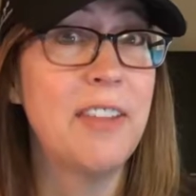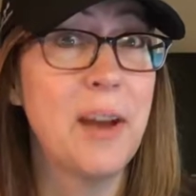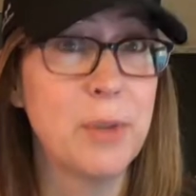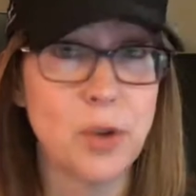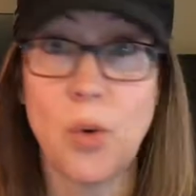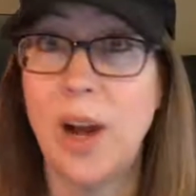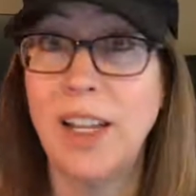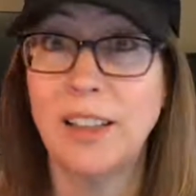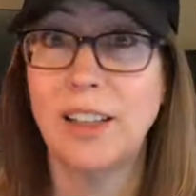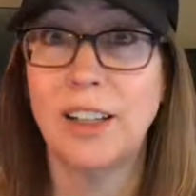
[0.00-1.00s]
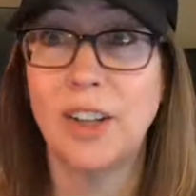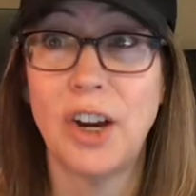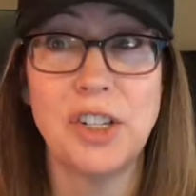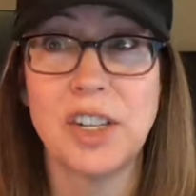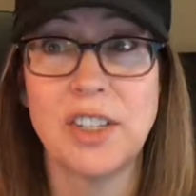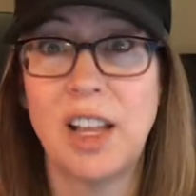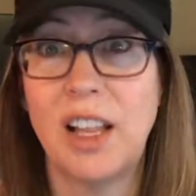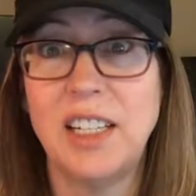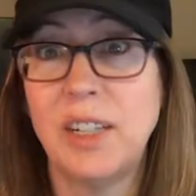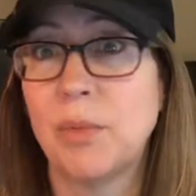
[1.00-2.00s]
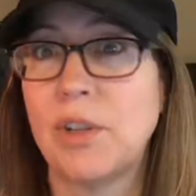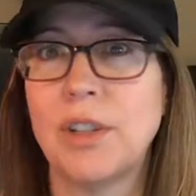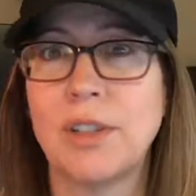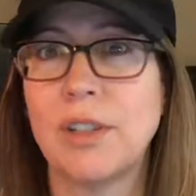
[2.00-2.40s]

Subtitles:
that was quite a large, because all I did was just